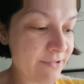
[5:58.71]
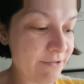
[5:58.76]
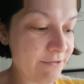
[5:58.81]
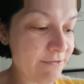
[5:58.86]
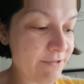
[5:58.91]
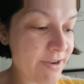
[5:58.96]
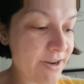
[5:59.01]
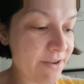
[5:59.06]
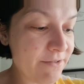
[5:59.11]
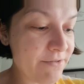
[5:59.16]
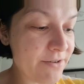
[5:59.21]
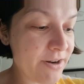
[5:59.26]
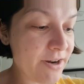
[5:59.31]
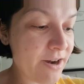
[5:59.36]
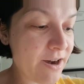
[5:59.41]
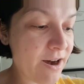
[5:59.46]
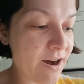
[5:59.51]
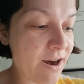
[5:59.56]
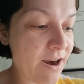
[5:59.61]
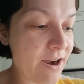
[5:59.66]
whatever
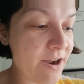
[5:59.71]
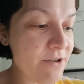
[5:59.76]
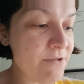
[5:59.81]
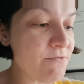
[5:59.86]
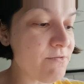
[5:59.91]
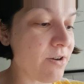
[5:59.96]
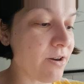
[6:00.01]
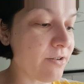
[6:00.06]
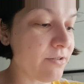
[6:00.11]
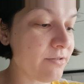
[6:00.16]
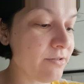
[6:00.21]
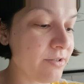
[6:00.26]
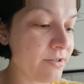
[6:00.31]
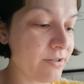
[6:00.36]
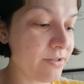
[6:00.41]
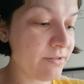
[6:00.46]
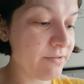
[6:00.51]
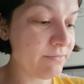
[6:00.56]
I want.